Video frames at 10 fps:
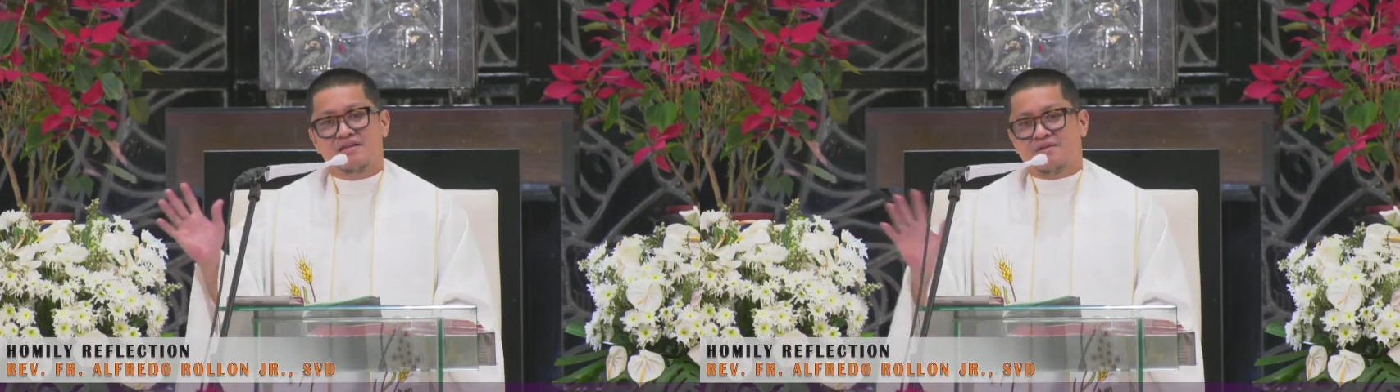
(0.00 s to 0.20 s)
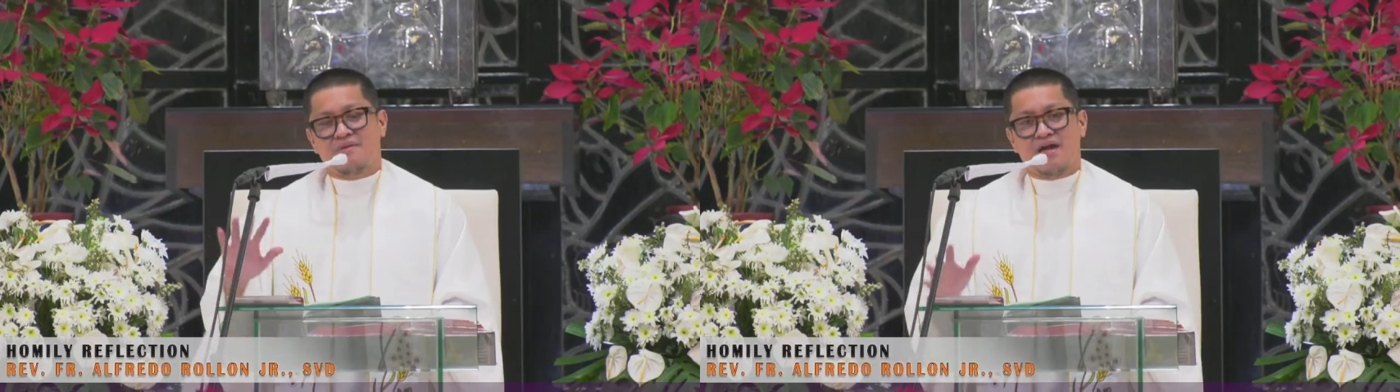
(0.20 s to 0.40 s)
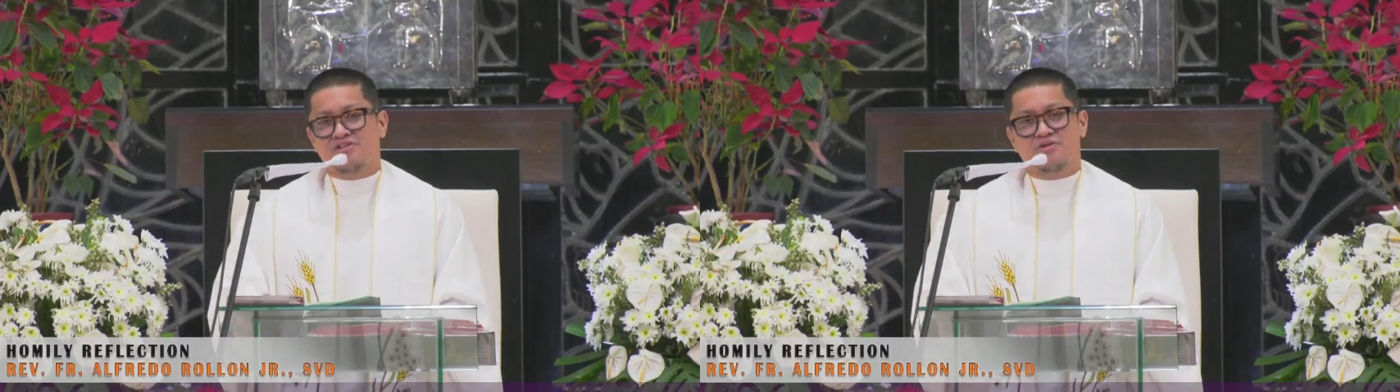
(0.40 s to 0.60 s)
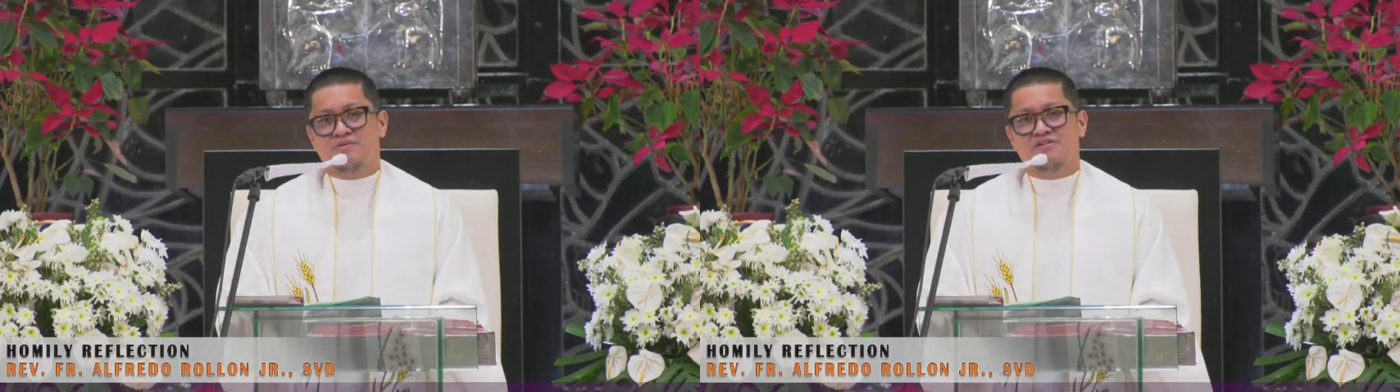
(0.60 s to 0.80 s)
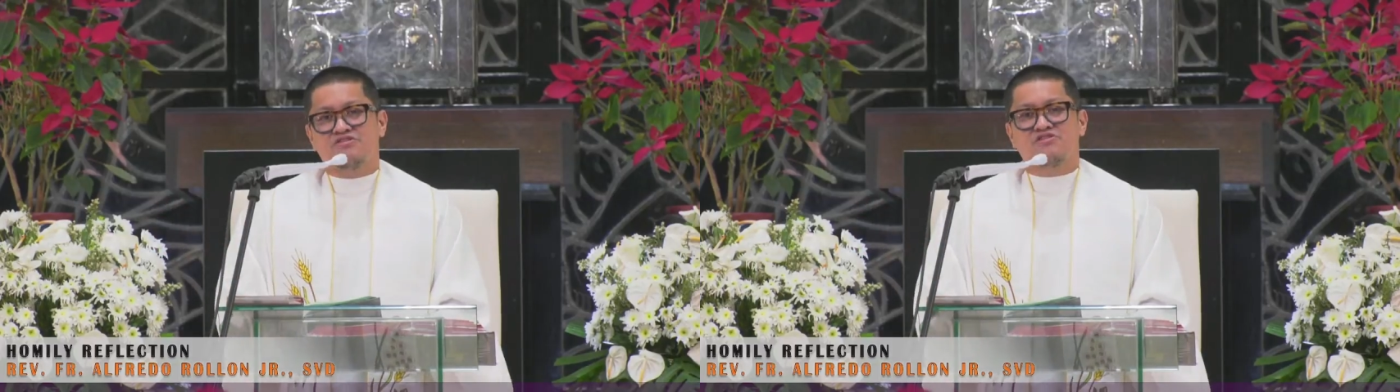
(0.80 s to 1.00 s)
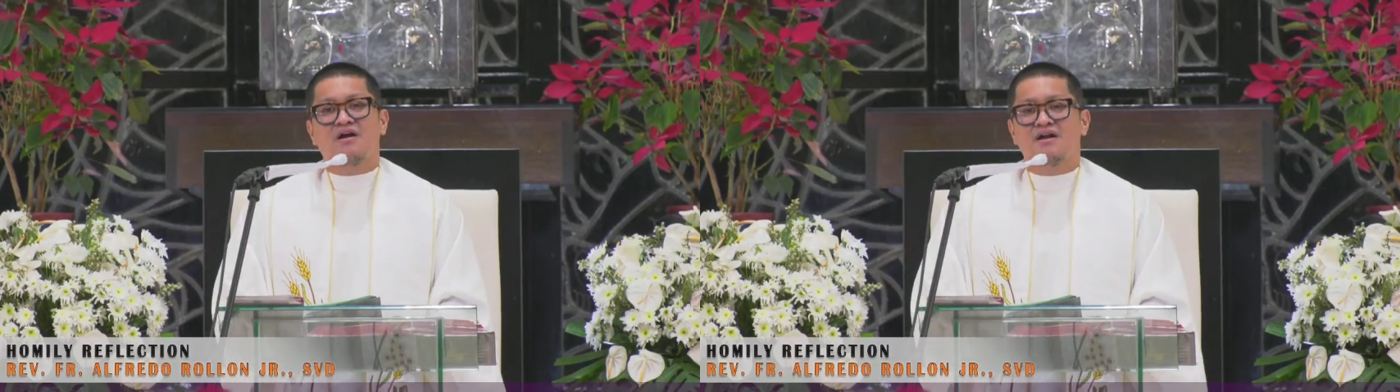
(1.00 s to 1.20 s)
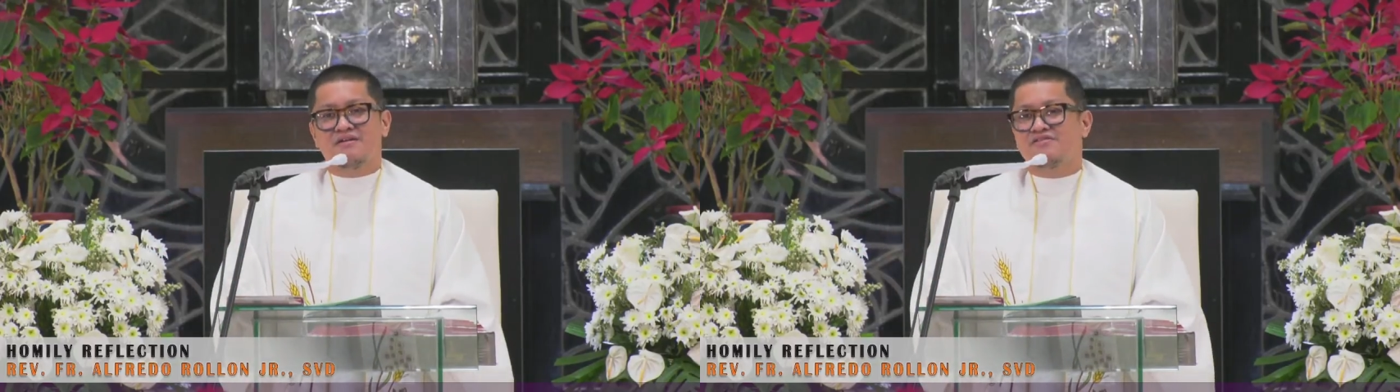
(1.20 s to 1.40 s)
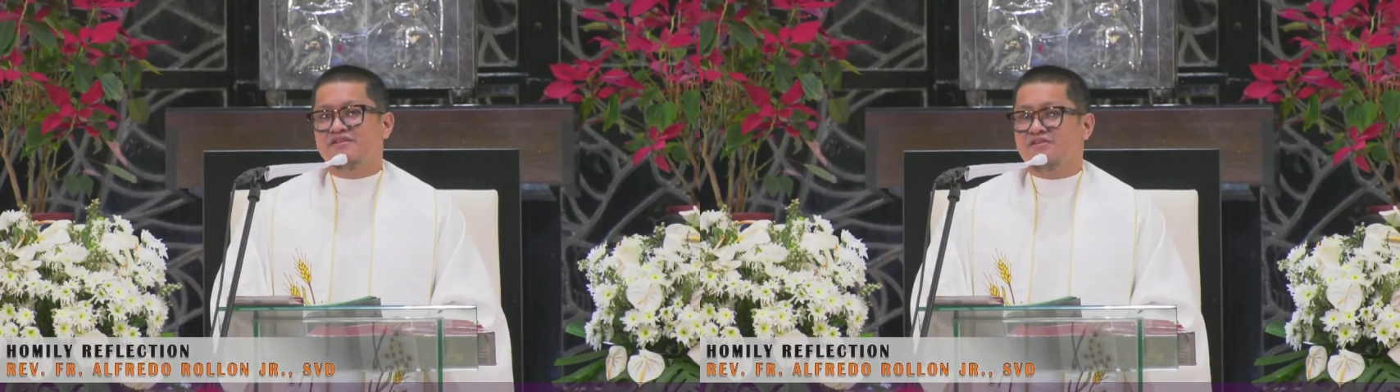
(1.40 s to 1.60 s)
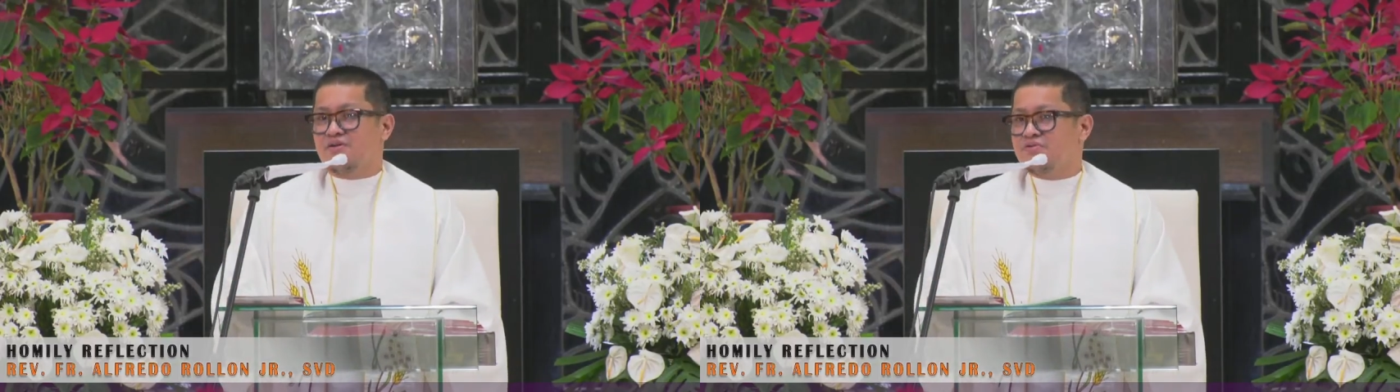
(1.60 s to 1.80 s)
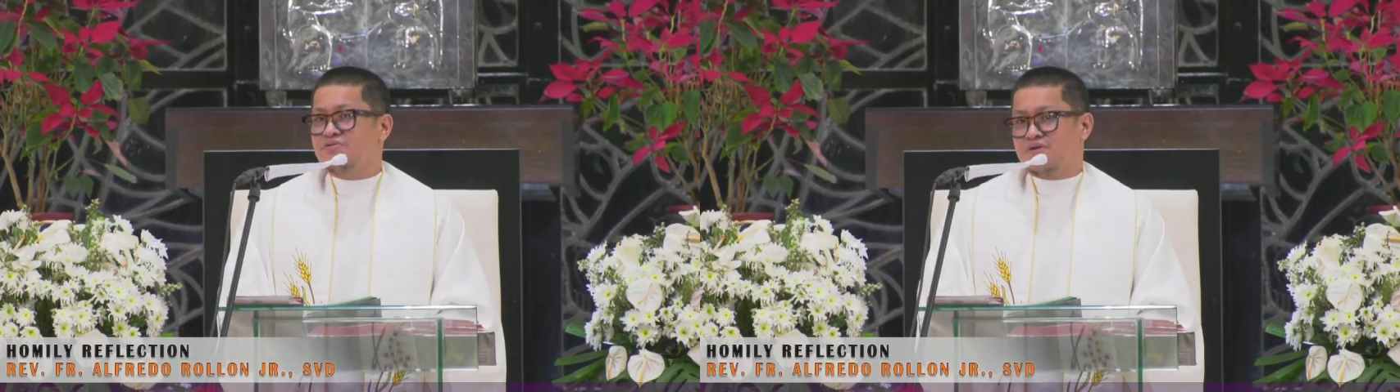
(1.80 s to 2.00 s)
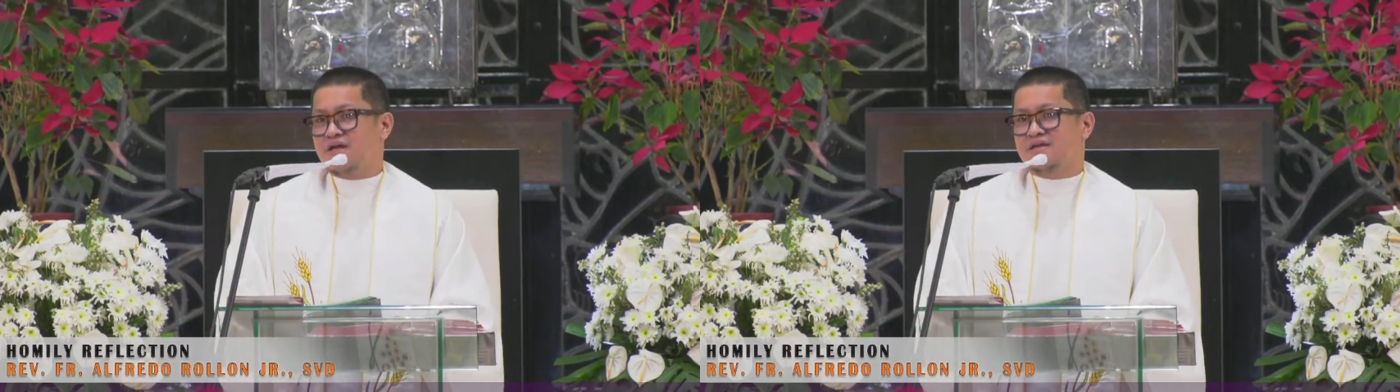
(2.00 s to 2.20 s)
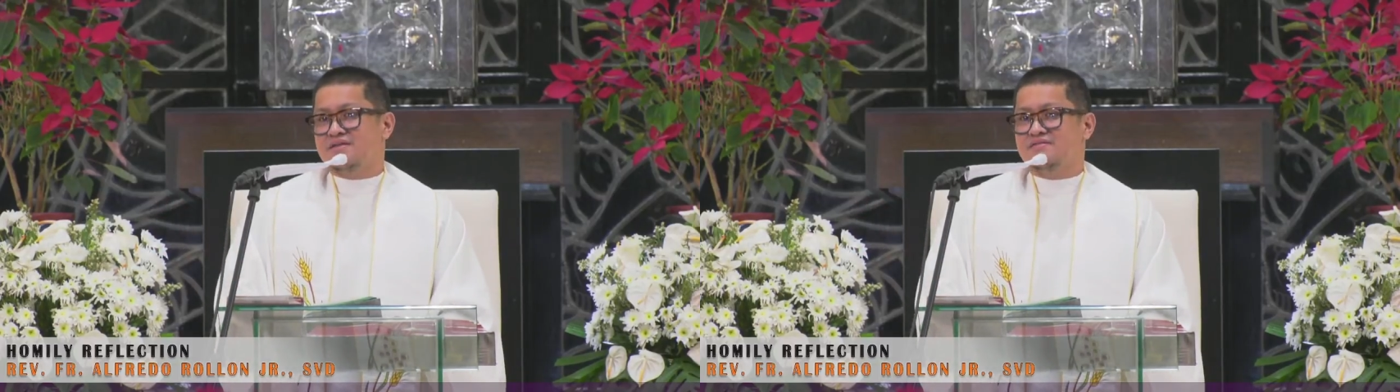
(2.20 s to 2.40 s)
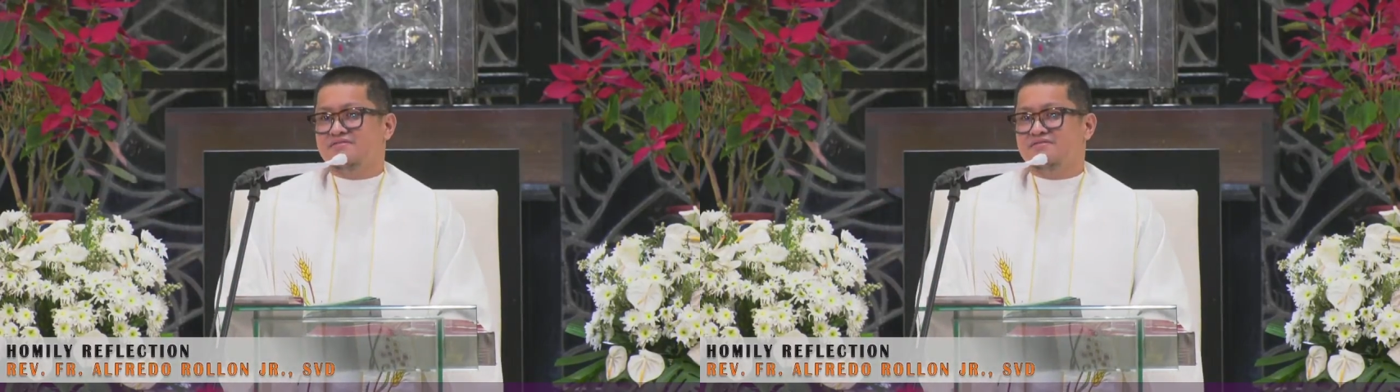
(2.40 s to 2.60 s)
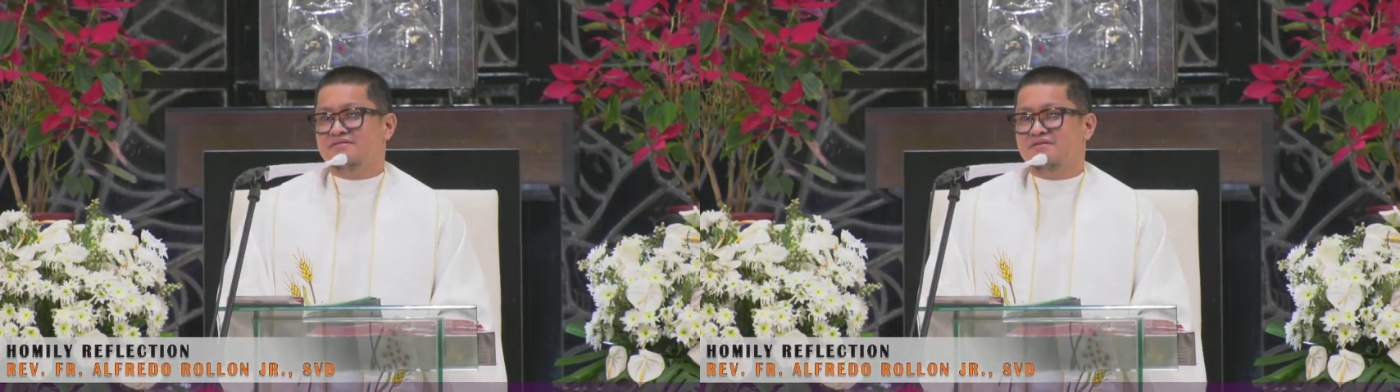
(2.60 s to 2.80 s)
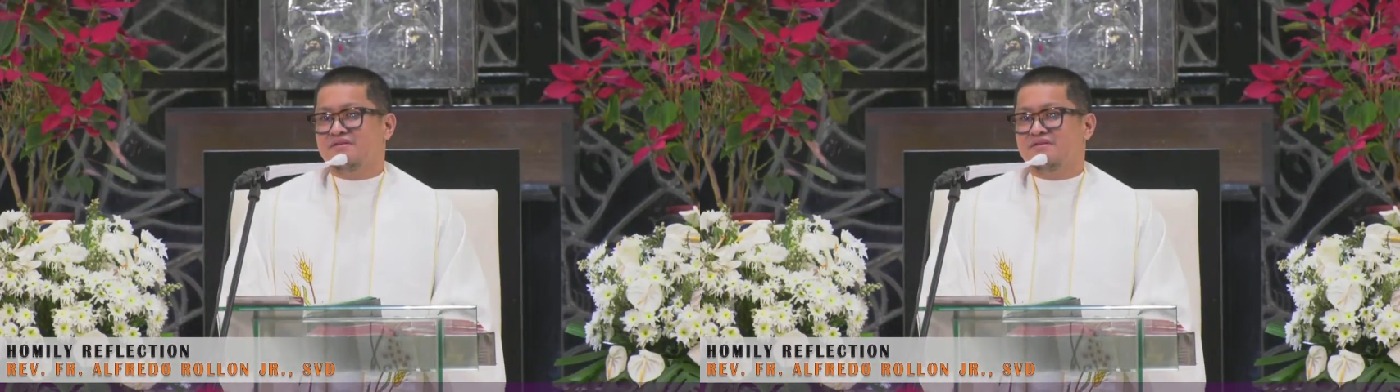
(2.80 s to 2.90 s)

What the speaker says: the Magi were stars in their own rights,